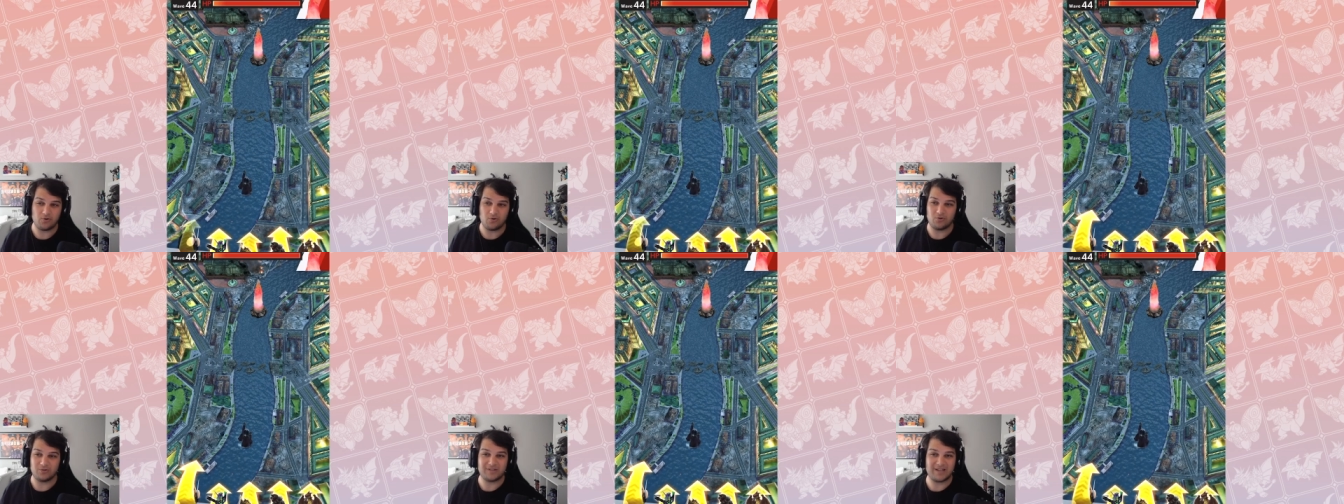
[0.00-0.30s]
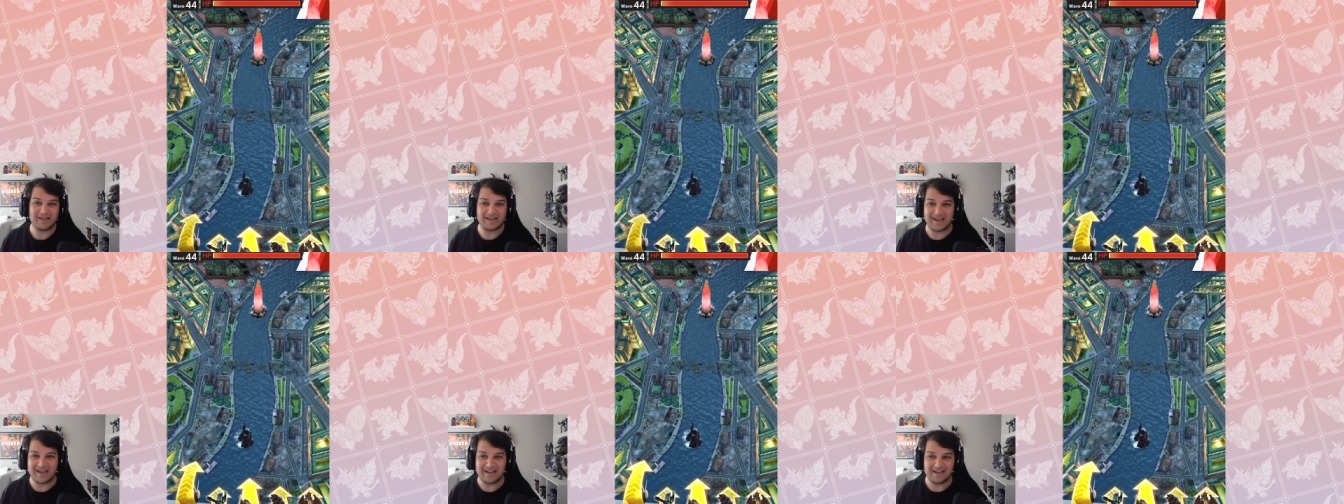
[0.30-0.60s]

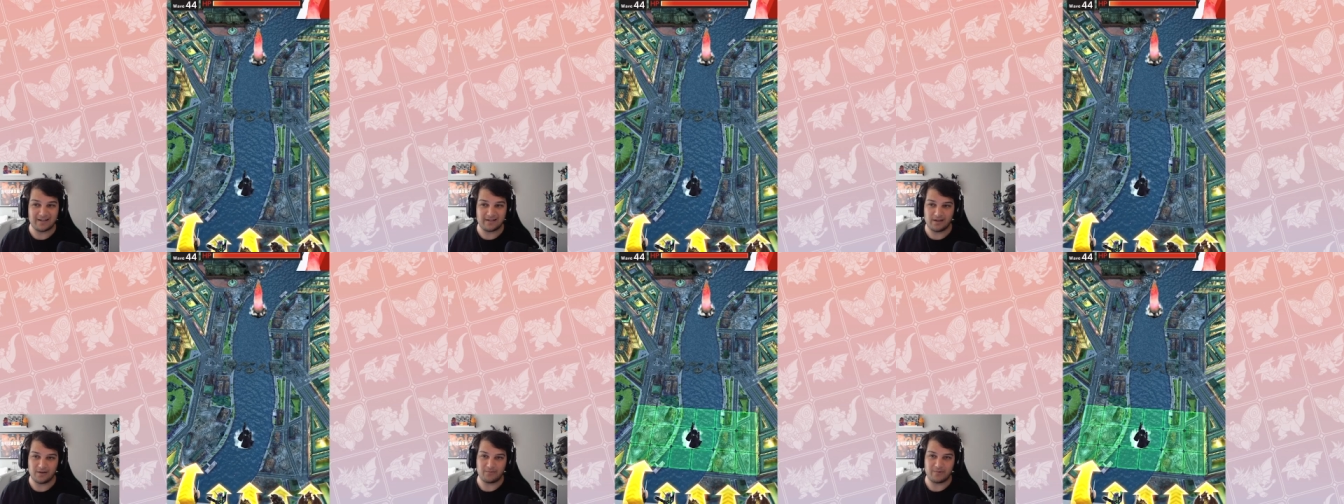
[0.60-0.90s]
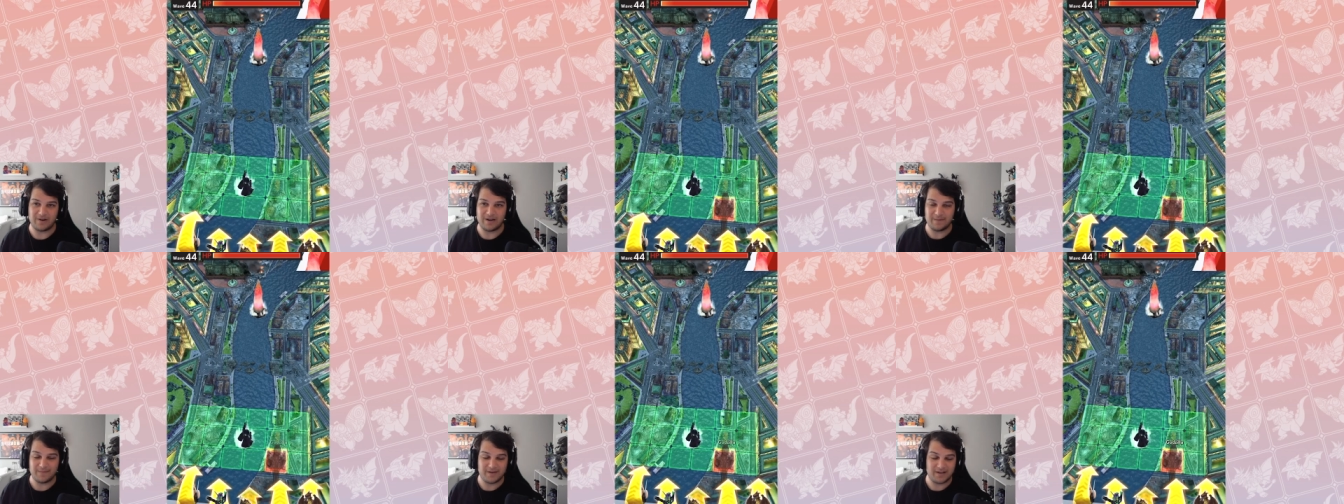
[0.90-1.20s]
gold I gain in the
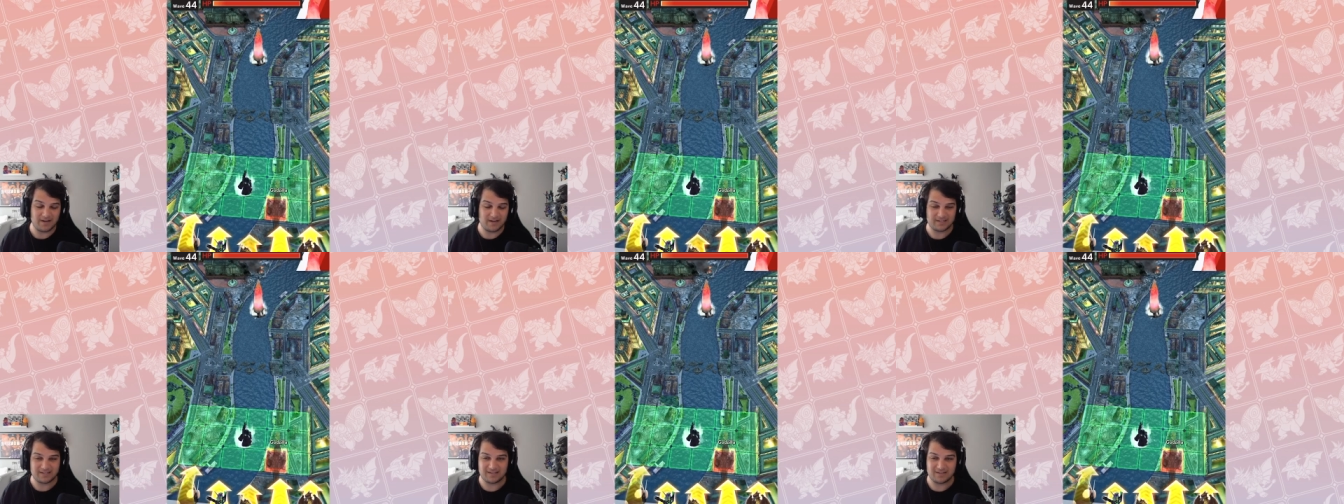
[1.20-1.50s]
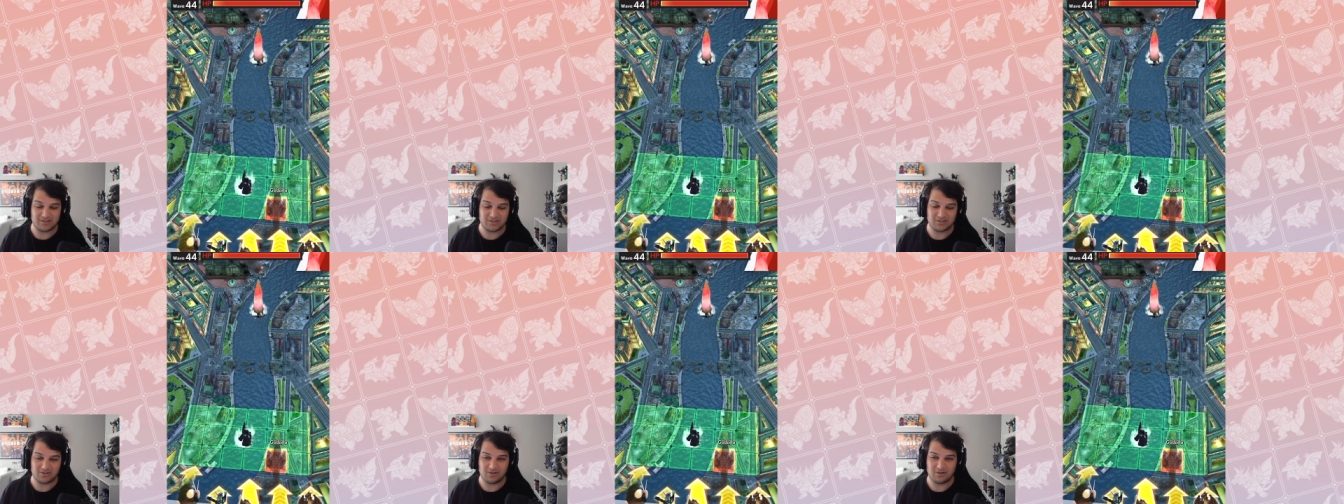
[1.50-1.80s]
arena because
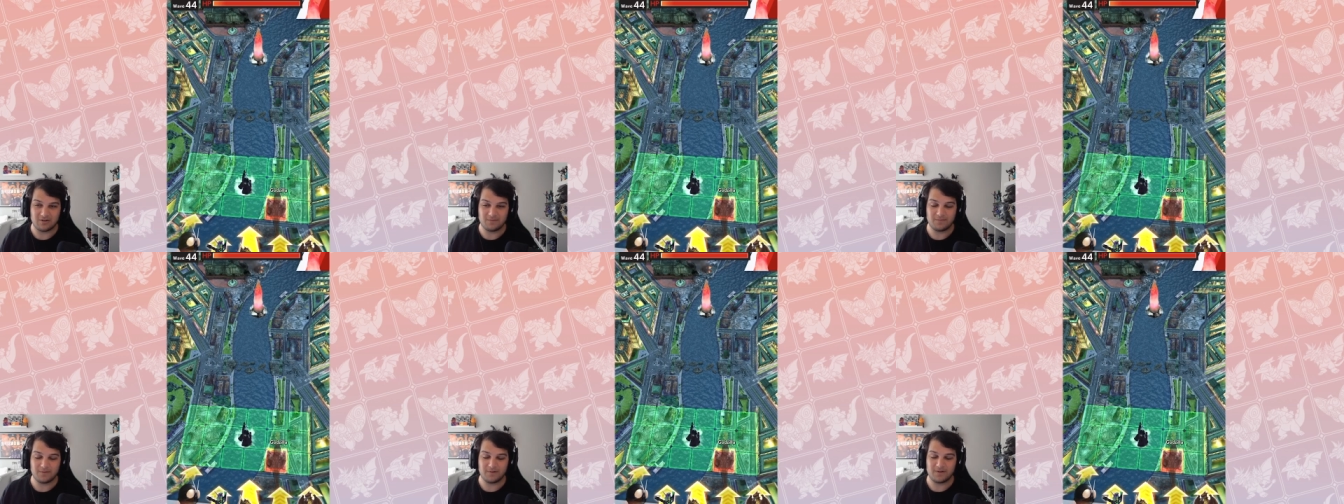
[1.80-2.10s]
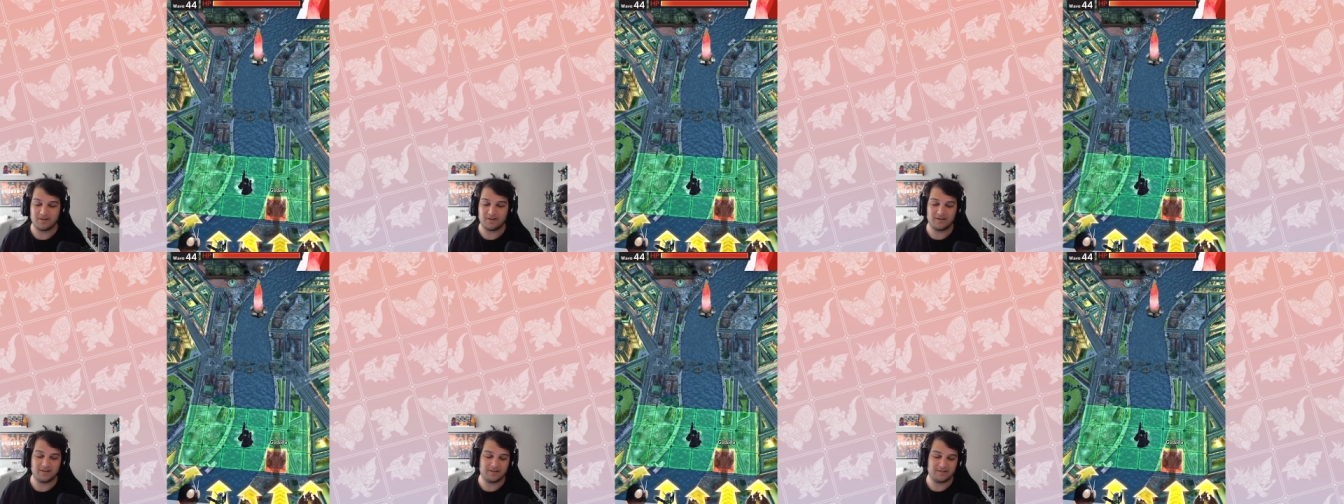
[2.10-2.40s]
of the star
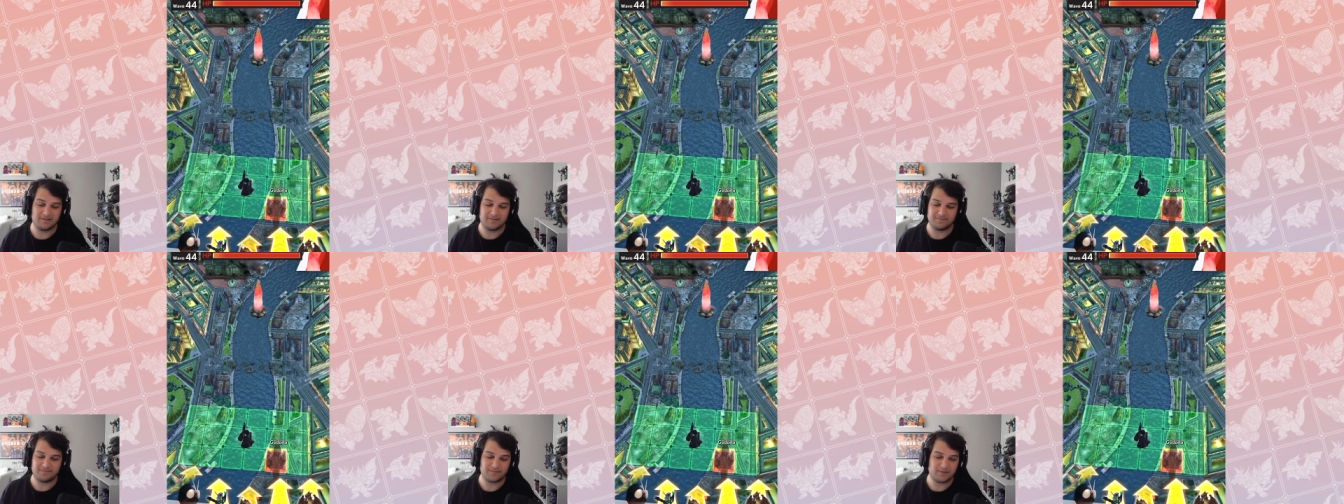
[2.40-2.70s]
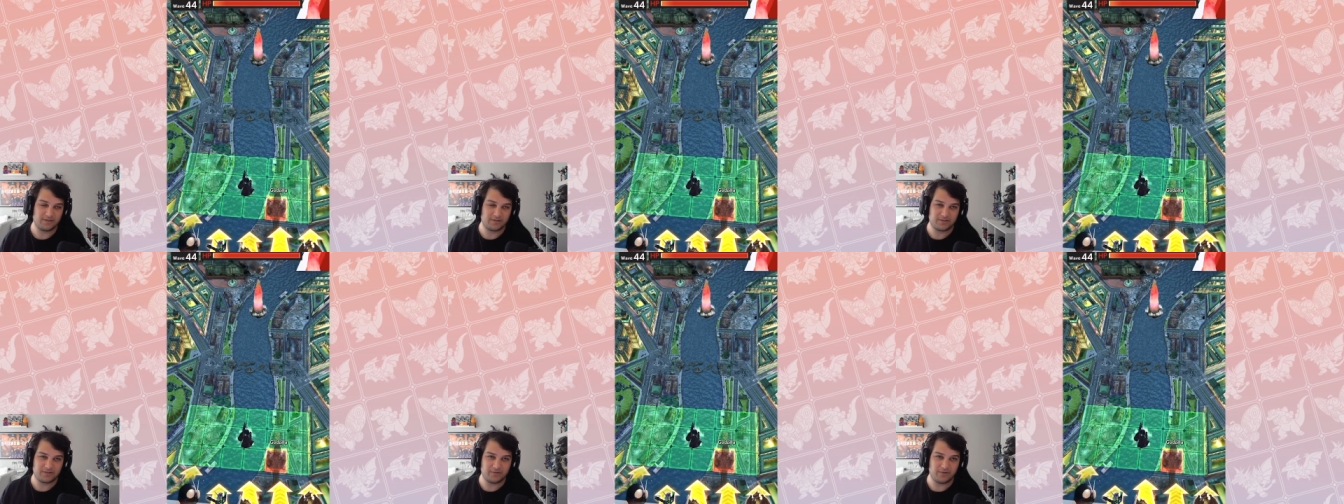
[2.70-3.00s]
uh,
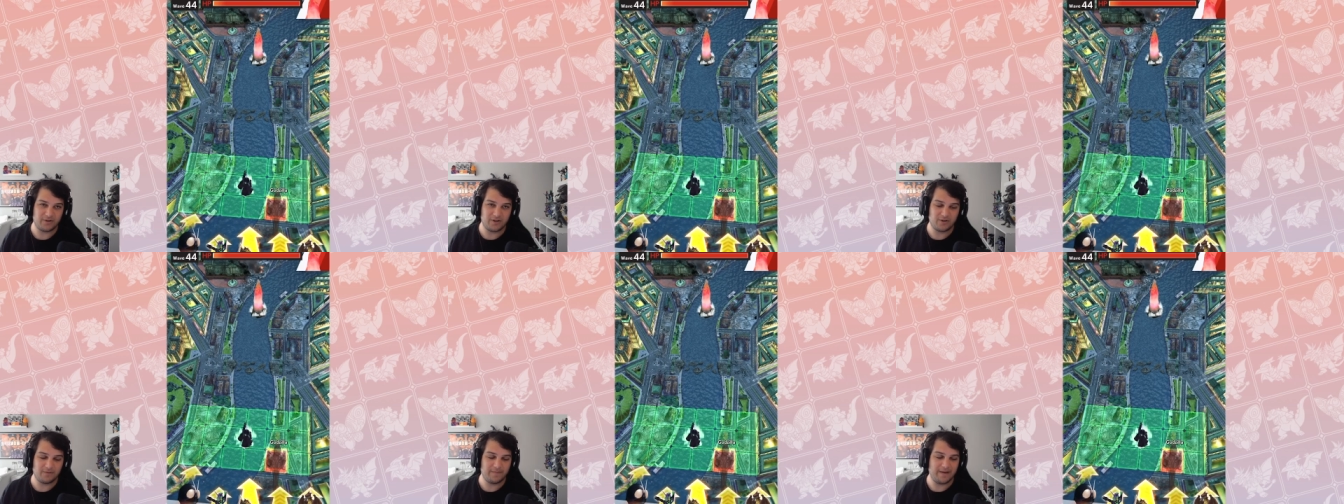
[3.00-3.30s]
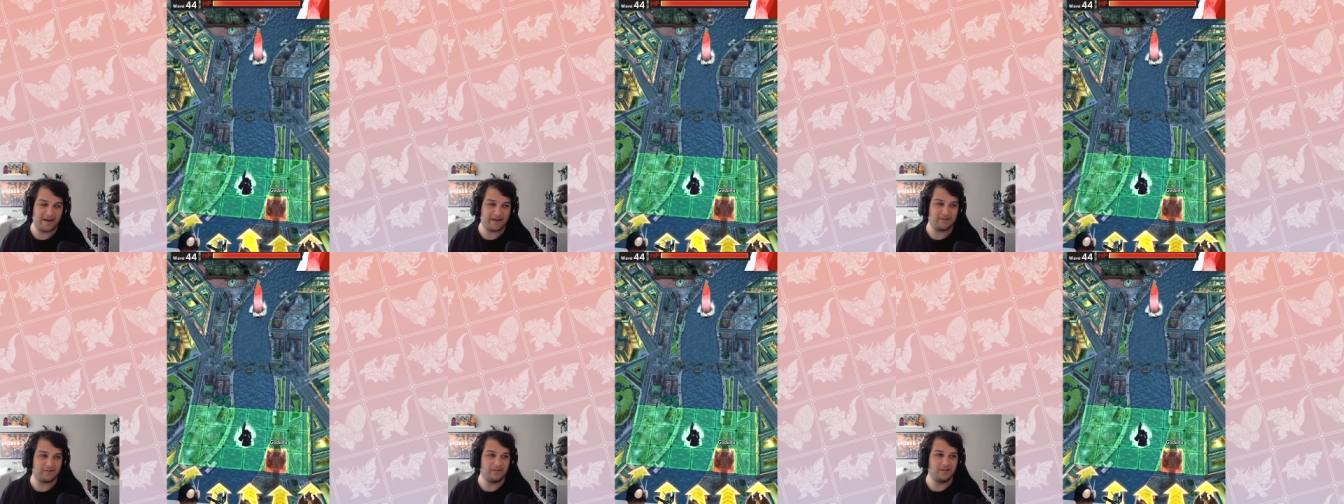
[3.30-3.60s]
studio
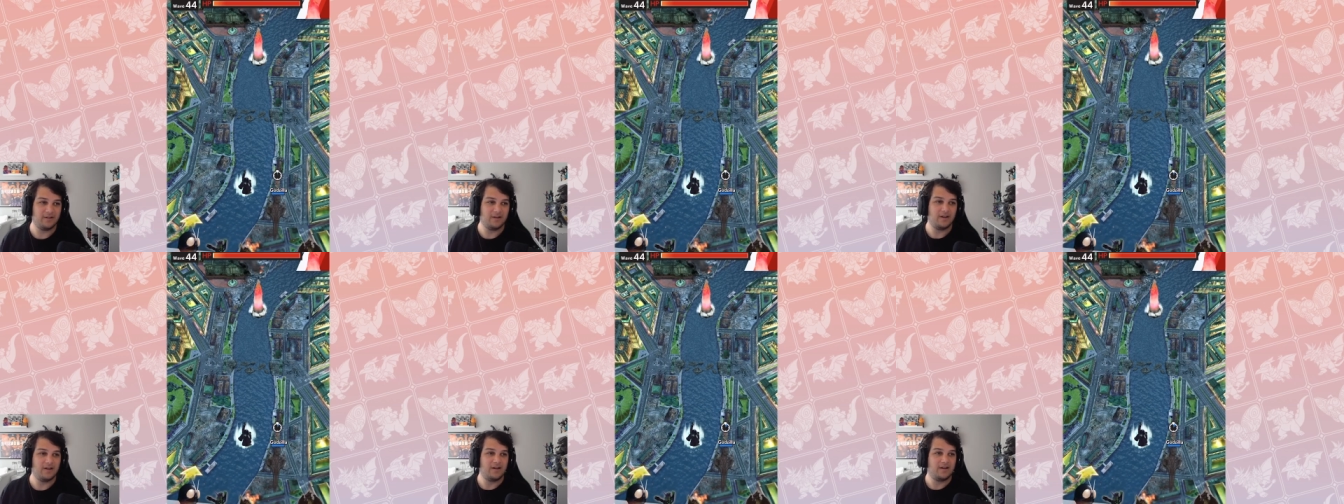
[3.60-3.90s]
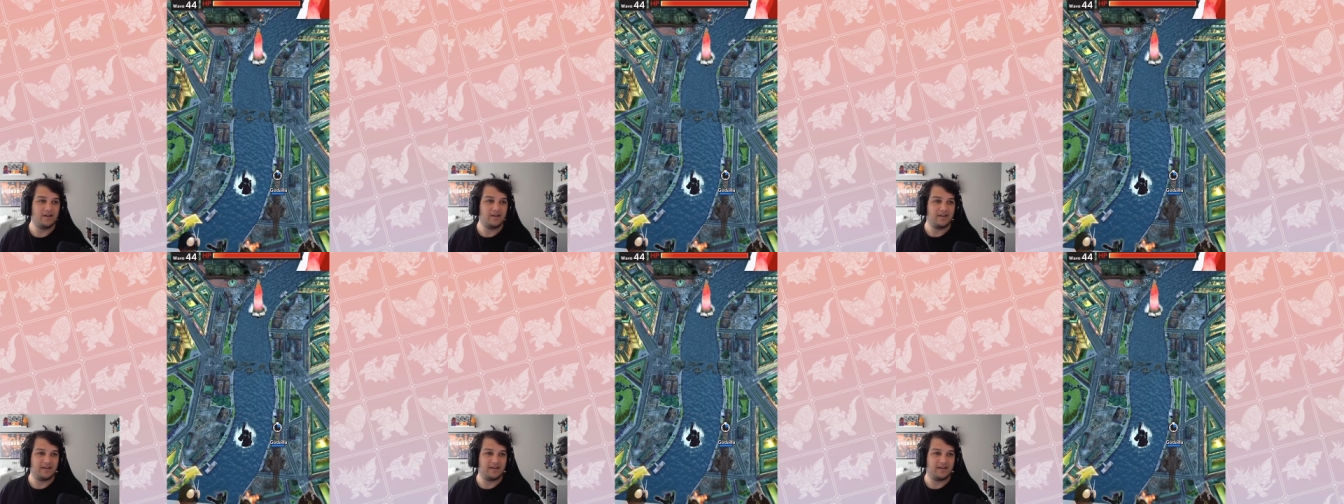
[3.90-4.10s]
battle